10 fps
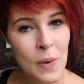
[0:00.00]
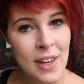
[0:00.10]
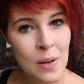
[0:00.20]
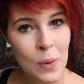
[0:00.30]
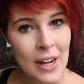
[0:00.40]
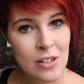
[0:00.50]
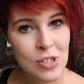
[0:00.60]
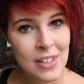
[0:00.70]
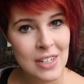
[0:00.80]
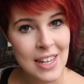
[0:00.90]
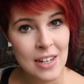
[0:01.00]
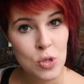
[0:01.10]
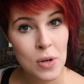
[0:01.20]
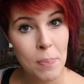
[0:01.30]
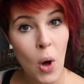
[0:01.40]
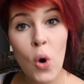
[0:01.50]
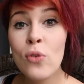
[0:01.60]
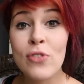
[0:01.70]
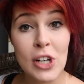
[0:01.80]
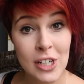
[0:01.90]
weekend we're actually going to take a trip
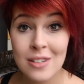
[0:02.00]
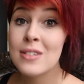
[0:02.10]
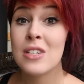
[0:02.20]
over